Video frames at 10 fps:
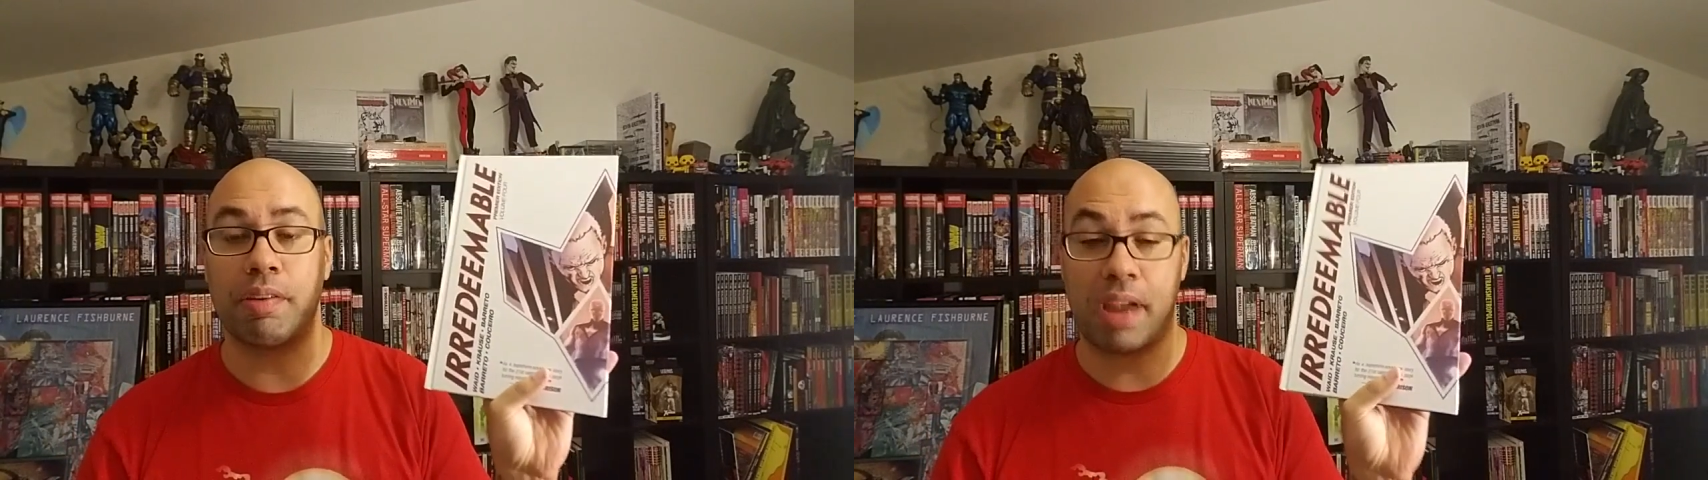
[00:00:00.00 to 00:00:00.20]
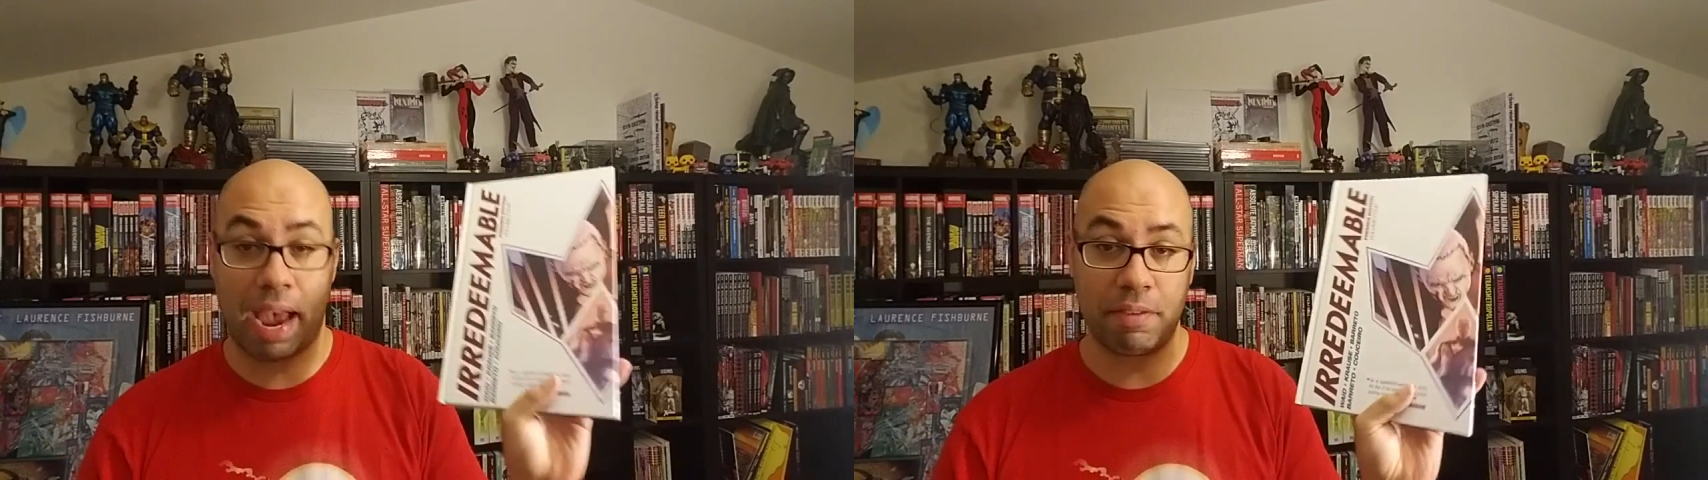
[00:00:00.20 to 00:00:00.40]
If
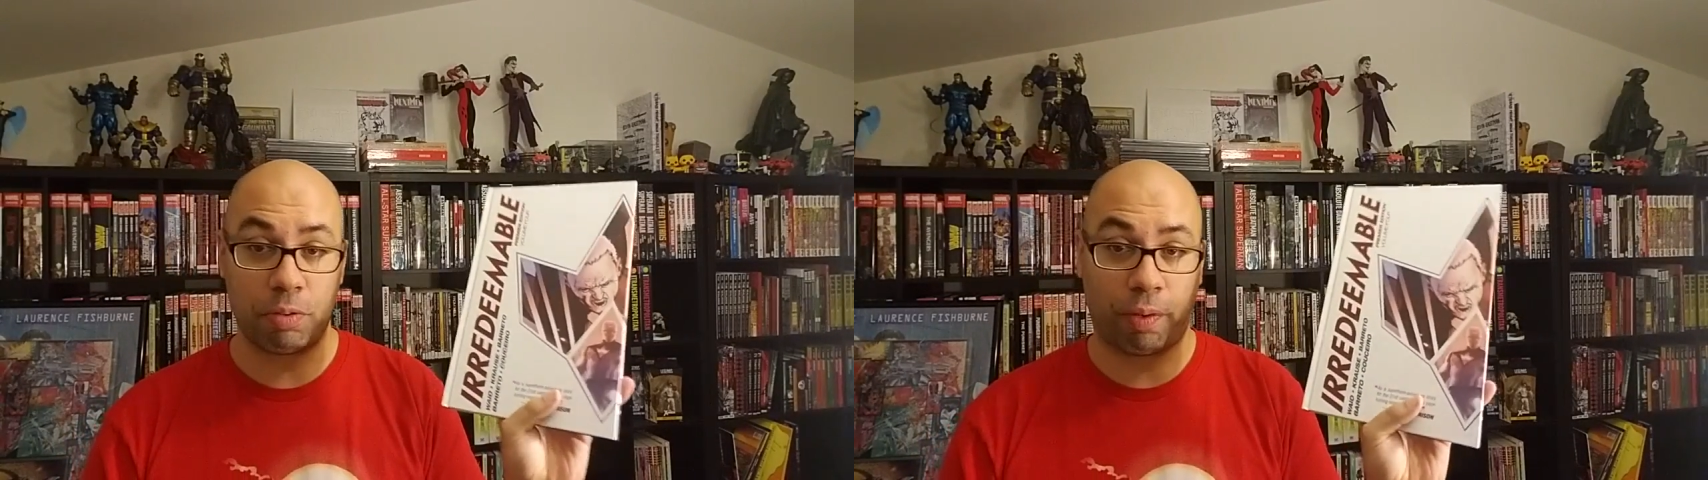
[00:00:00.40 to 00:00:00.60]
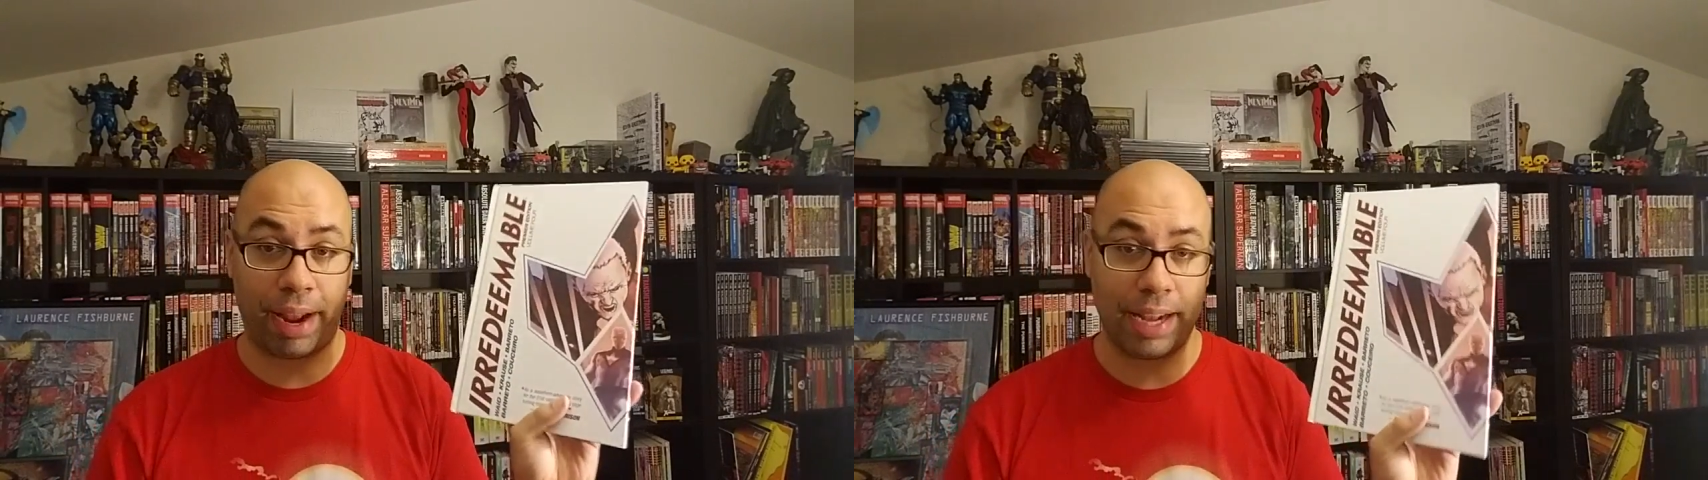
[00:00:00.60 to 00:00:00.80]
you haven't
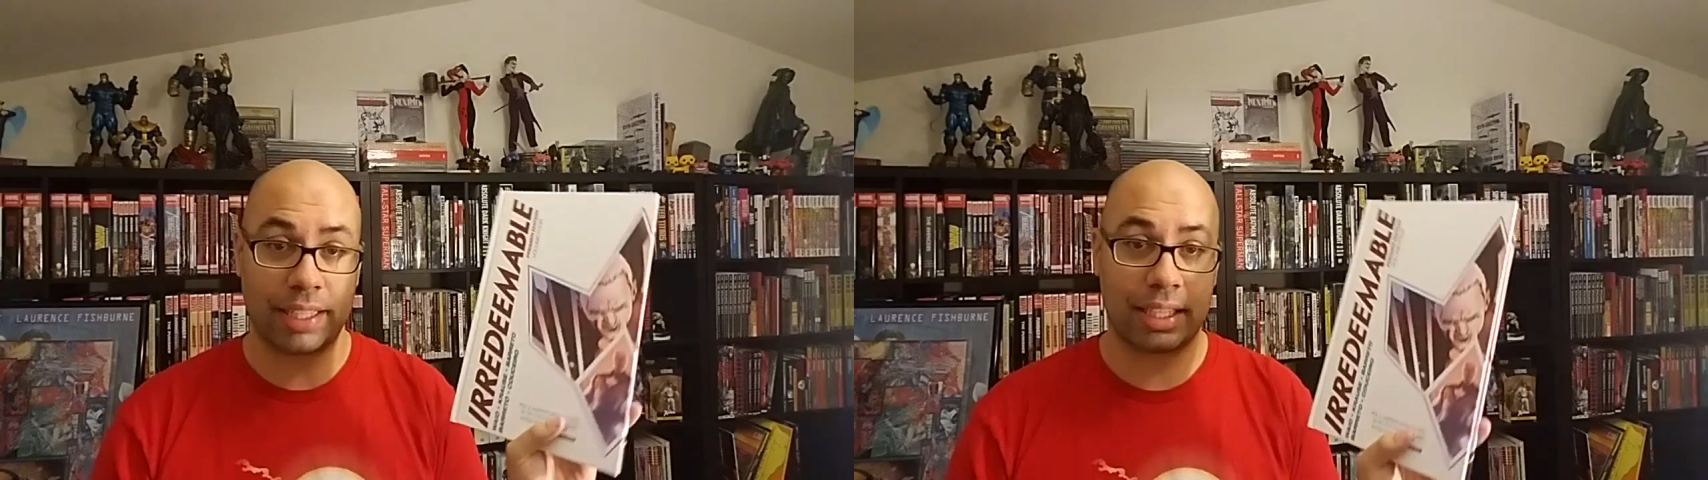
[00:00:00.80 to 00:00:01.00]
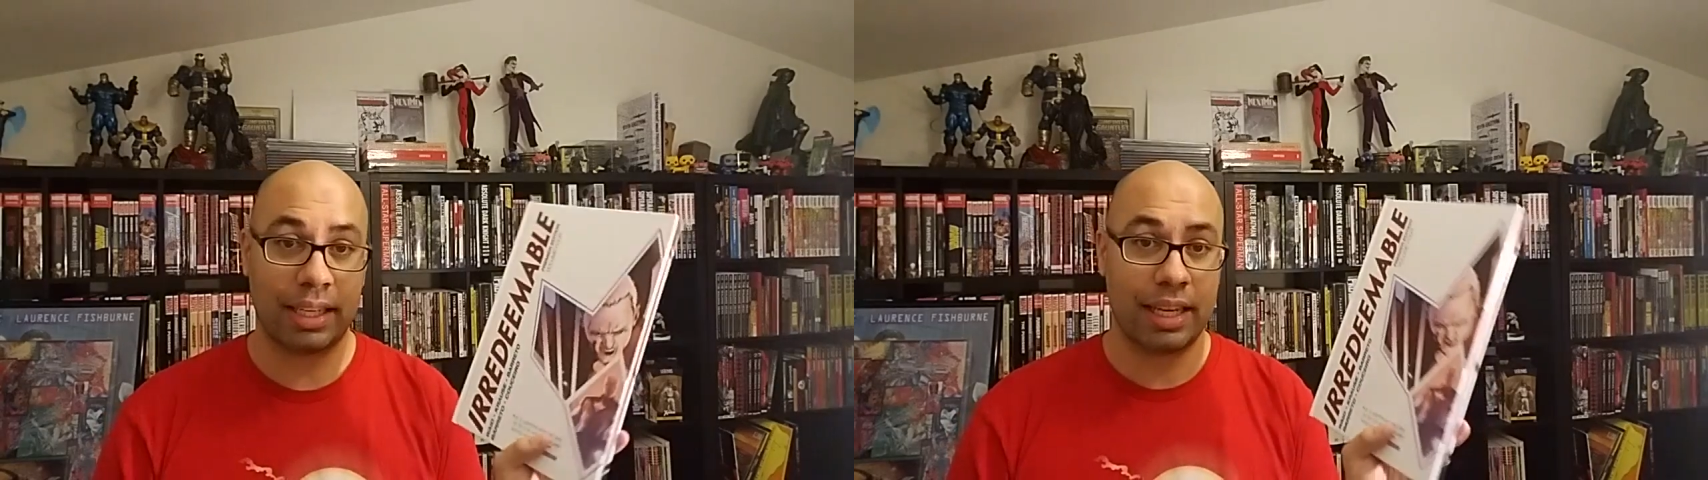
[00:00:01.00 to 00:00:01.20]
read
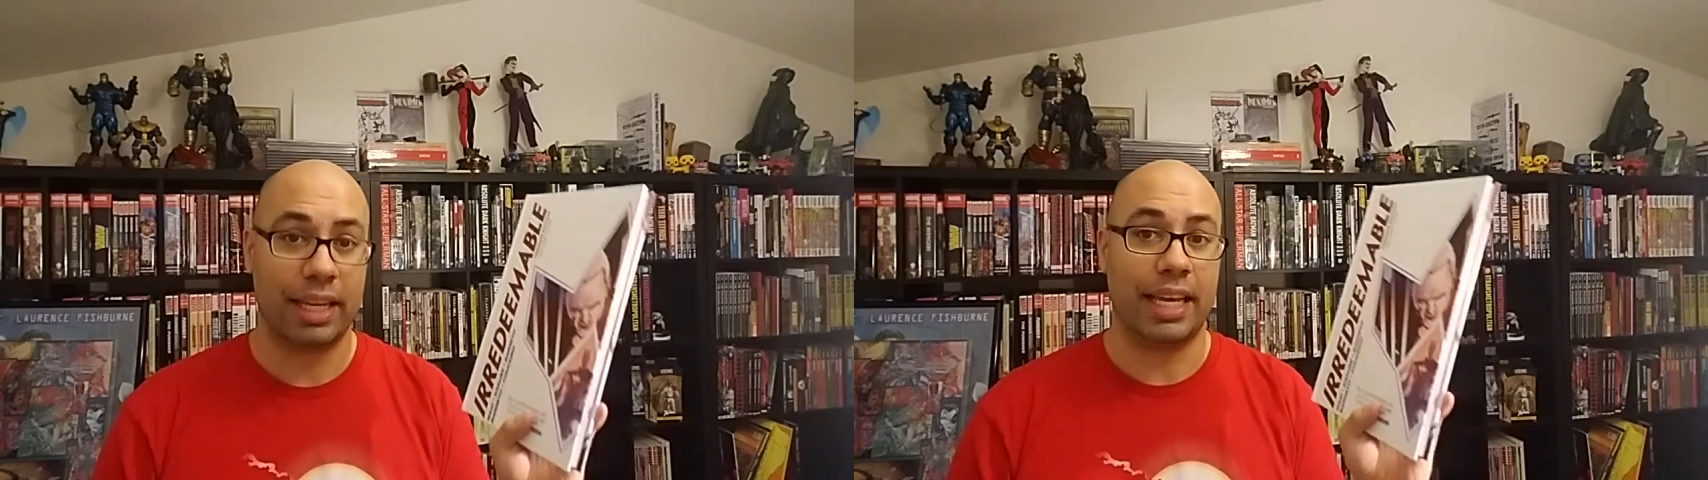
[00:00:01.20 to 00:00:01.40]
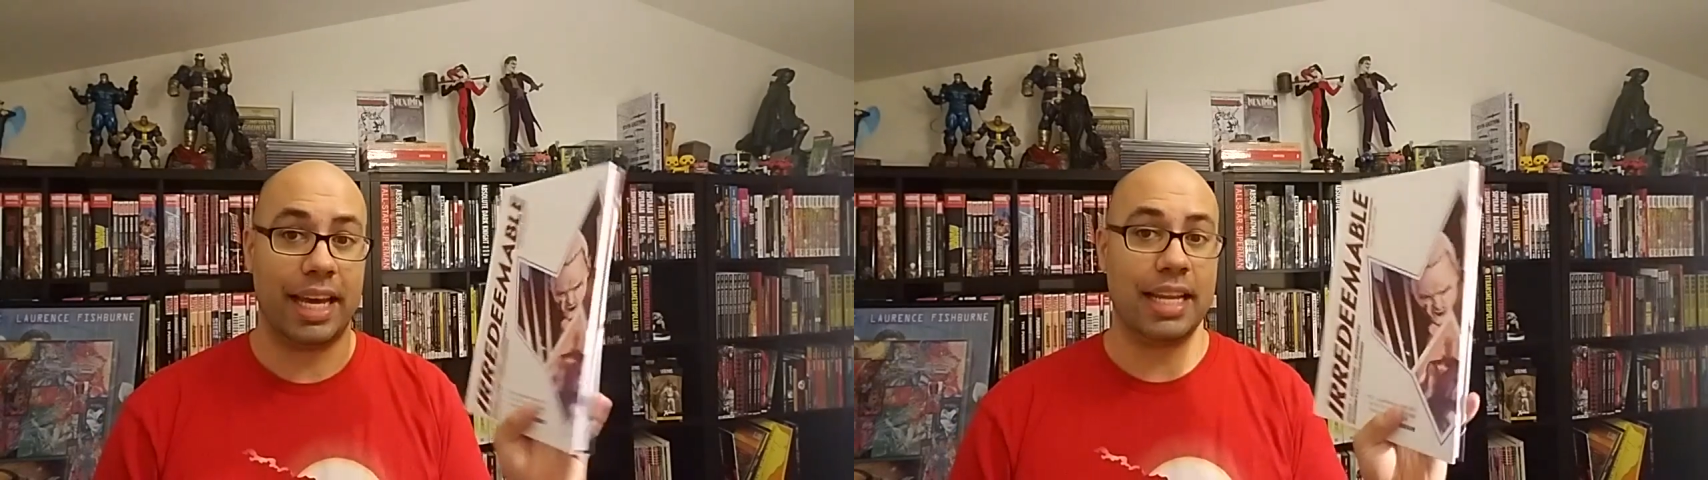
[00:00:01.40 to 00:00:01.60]
it,
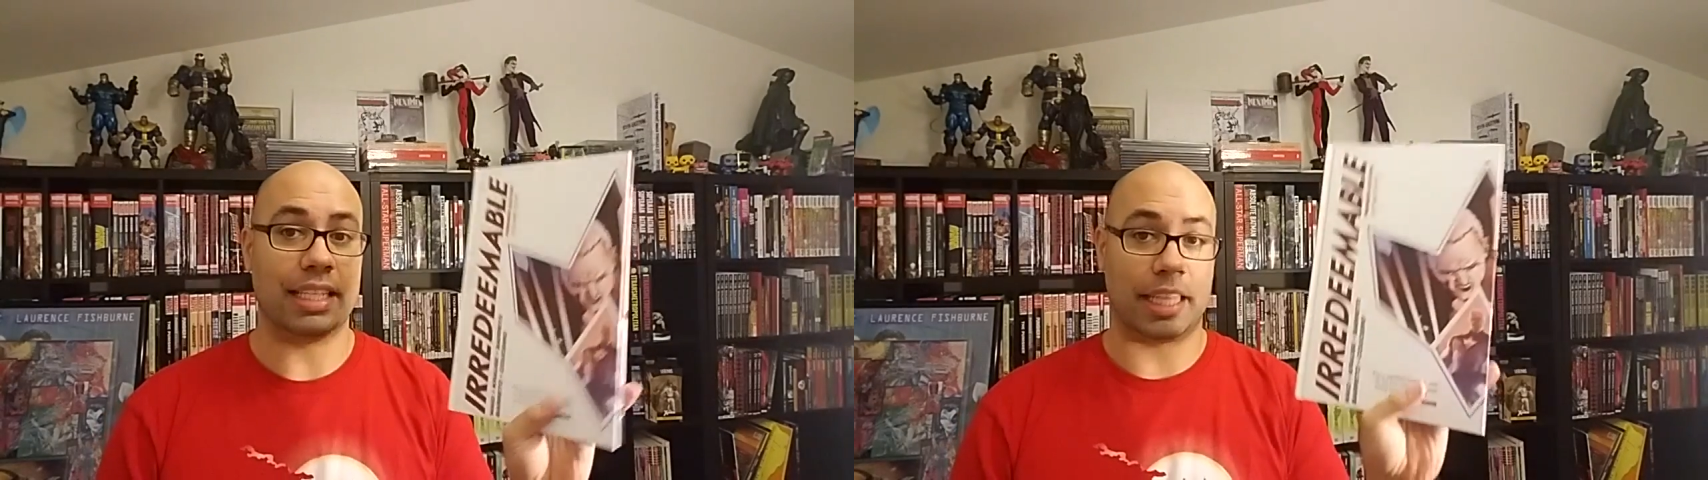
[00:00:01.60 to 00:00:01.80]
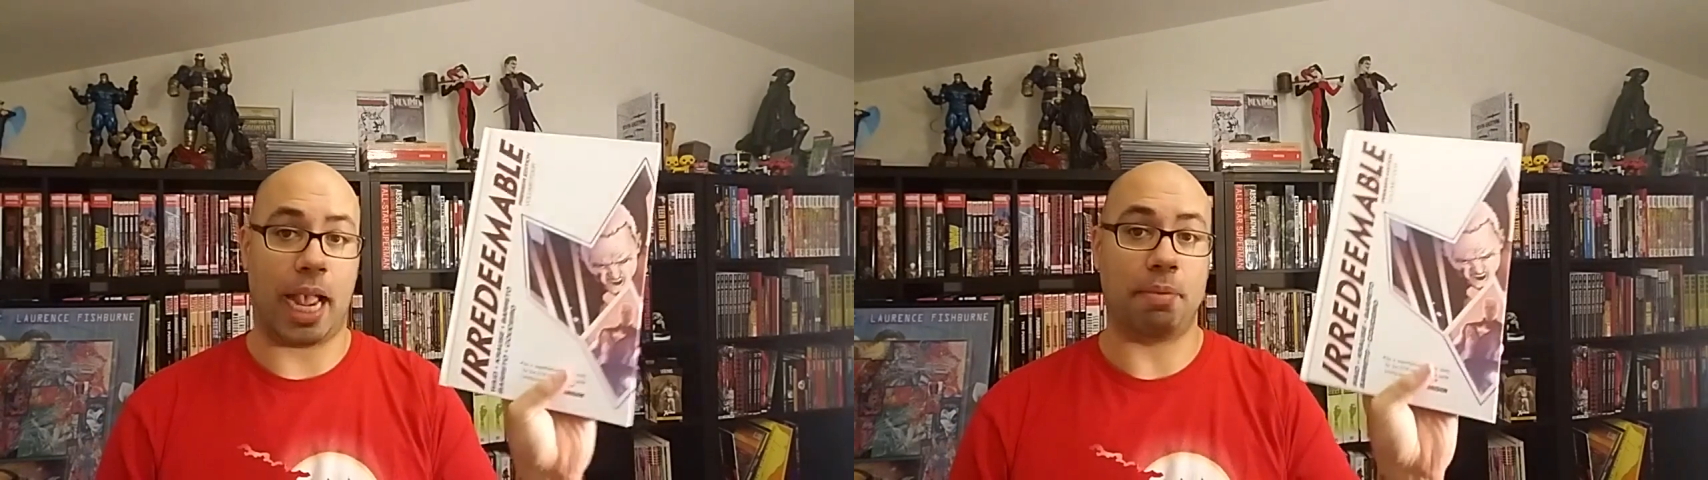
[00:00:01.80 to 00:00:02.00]
it is
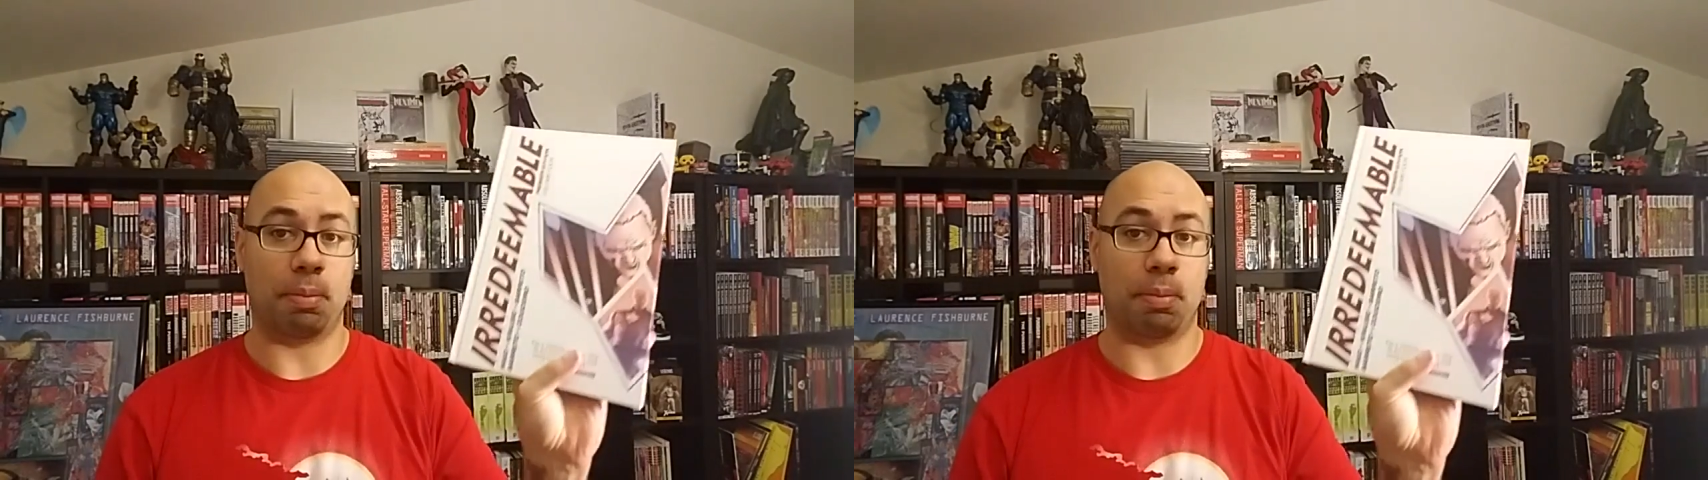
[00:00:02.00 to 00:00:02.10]
time